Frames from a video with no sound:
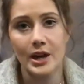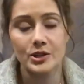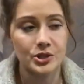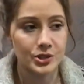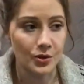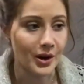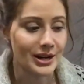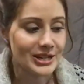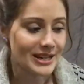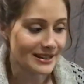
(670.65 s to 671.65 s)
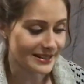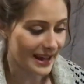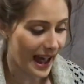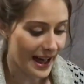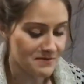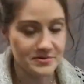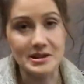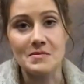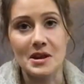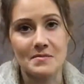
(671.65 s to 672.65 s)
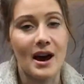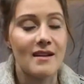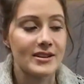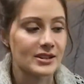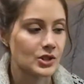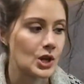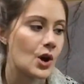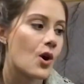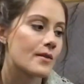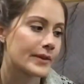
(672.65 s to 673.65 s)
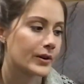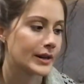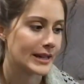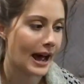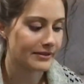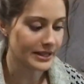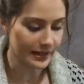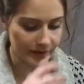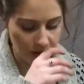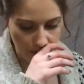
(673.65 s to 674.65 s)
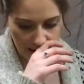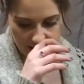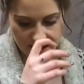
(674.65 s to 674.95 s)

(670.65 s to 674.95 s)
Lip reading: storage is at a premium obviously, or I'm going to have to give it away.